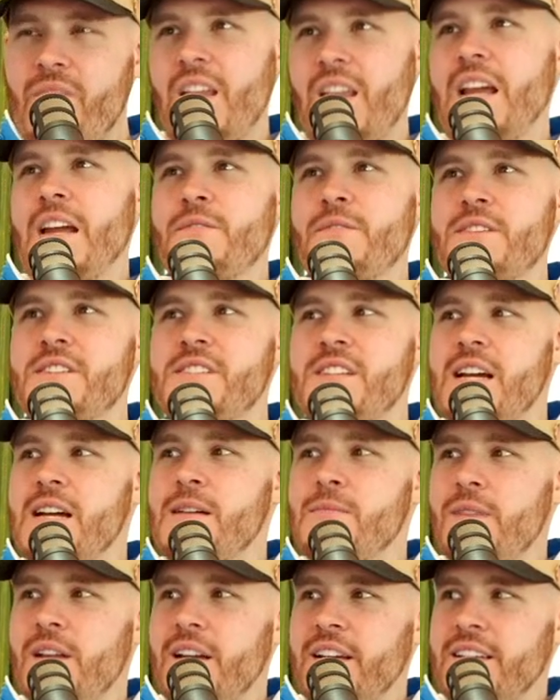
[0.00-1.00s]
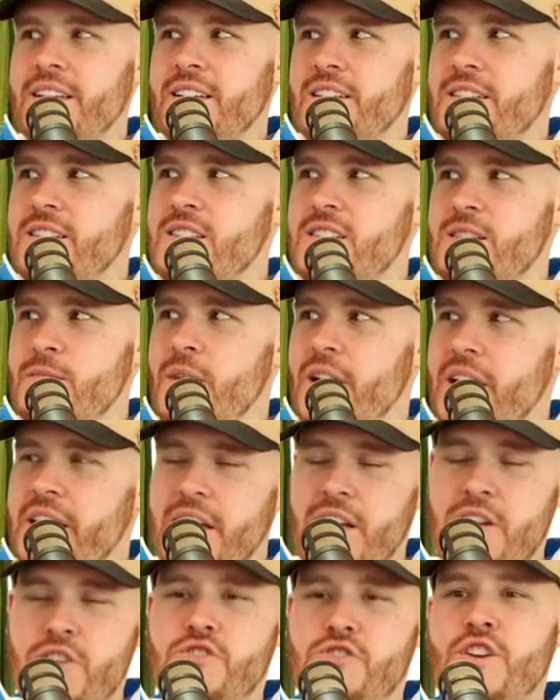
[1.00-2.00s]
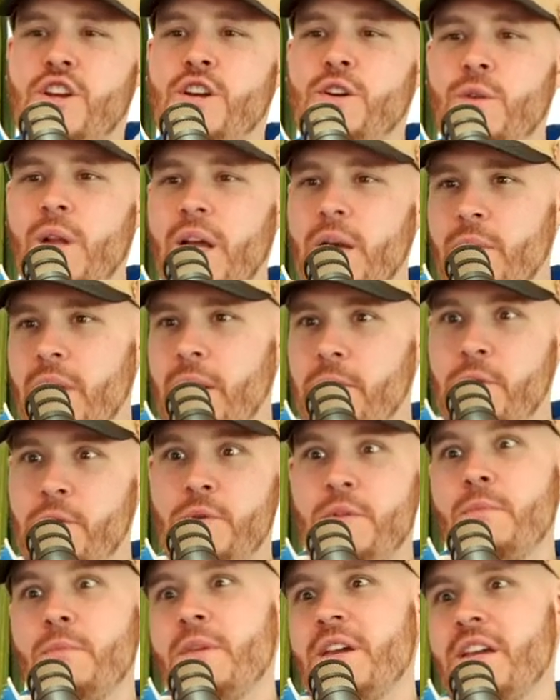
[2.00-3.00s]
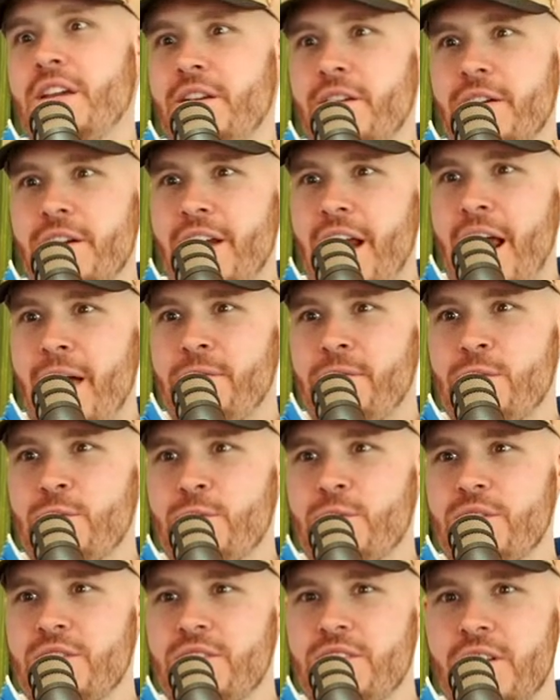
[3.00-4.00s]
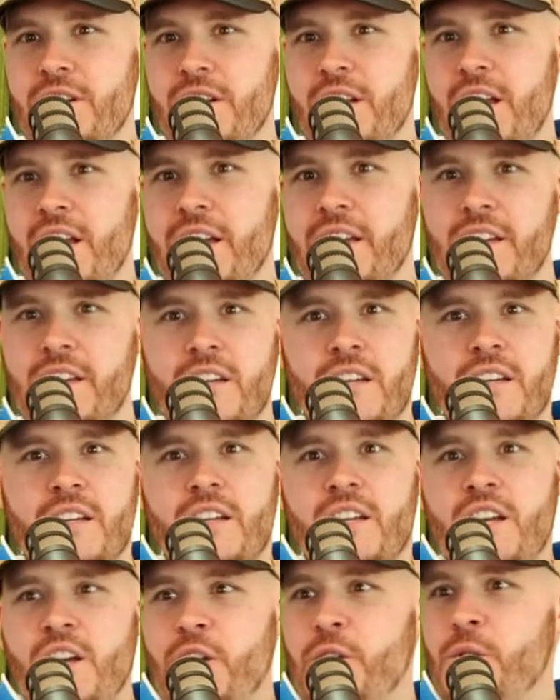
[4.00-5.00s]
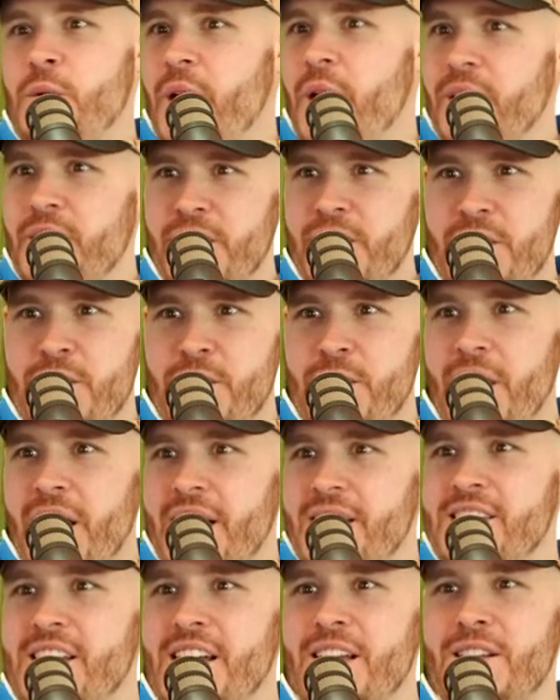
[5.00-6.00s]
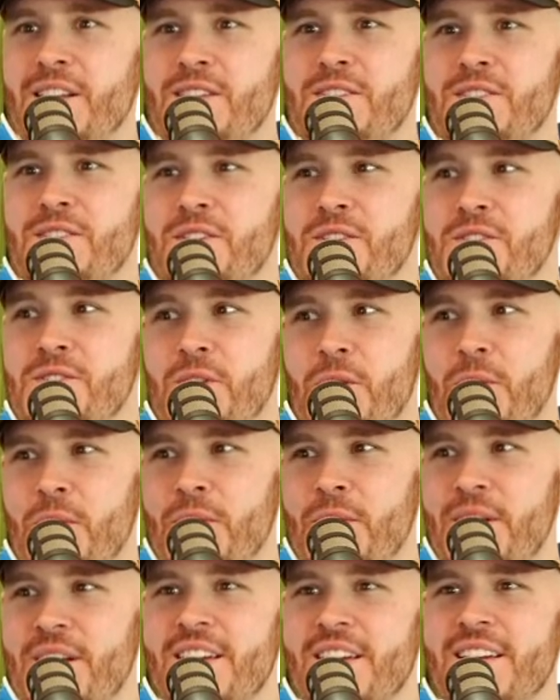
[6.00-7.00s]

every time like somebody at a show, like when I'm doing the meet and greet afterwards, they're like who hurt you? Like, yeah, tell we'll us the story.